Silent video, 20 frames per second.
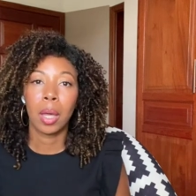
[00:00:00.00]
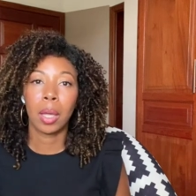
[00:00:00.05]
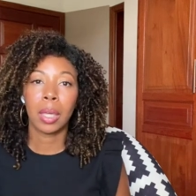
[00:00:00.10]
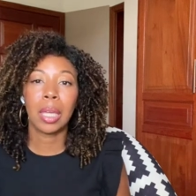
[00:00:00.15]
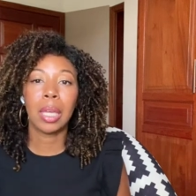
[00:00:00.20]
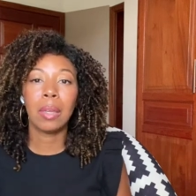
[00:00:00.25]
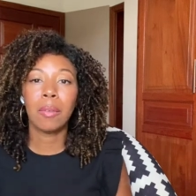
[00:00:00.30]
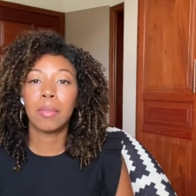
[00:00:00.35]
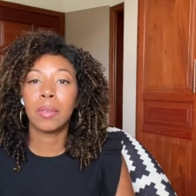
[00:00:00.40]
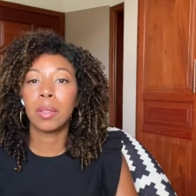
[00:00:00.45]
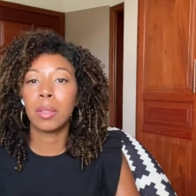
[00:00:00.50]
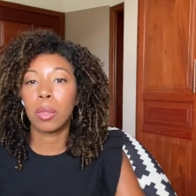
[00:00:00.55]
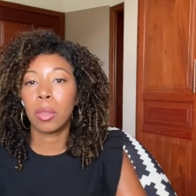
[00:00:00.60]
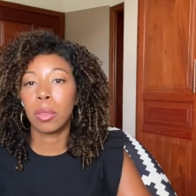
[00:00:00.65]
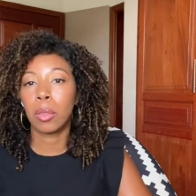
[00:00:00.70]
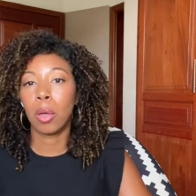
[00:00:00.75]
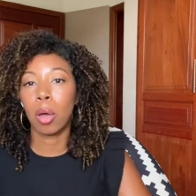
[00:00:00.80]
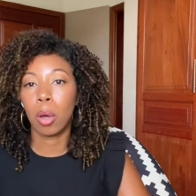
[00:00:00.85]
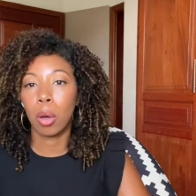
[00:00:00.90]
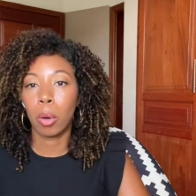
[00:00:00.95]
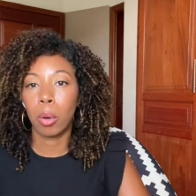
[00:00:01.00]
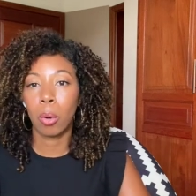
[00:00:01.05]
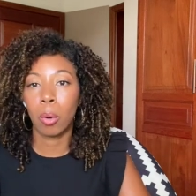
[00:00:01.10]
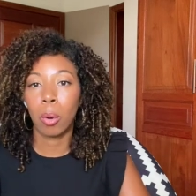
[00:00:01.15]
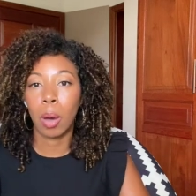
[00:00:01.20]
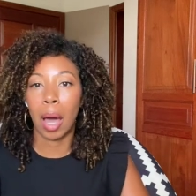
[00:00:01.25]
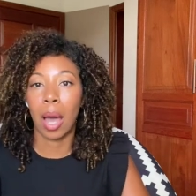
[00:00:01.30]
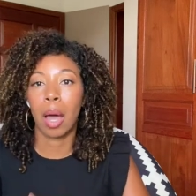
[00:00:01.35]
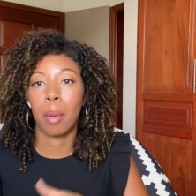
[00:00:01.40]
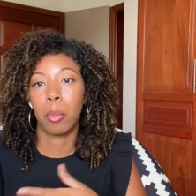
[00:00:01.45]
even
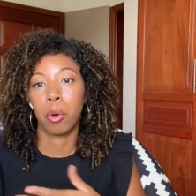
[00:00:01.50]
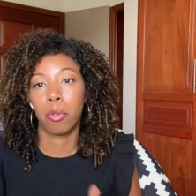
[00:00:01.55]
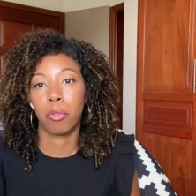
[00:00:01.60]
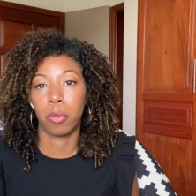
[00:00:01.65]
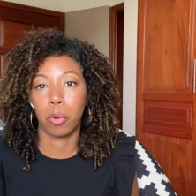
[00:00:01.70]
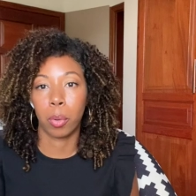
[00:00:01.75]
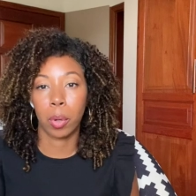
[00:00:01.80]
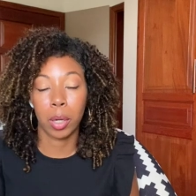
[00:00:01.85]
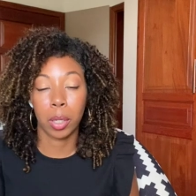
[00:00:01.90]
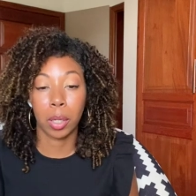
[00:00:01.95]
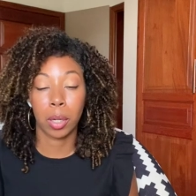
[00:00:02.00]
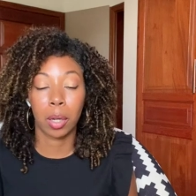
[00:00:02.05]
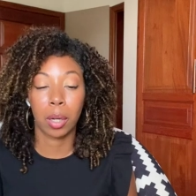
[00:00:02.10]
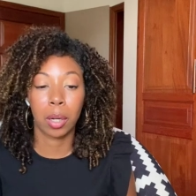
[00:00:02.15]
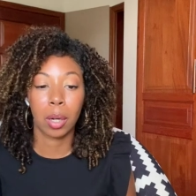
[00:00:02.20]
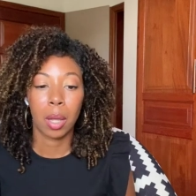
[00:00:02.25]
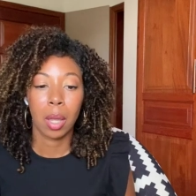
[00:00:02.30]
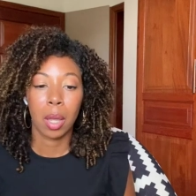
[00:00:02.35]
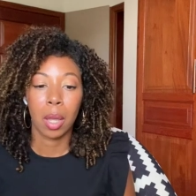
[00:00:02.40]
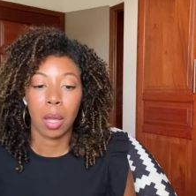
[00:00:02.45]
though I'm a foreigner.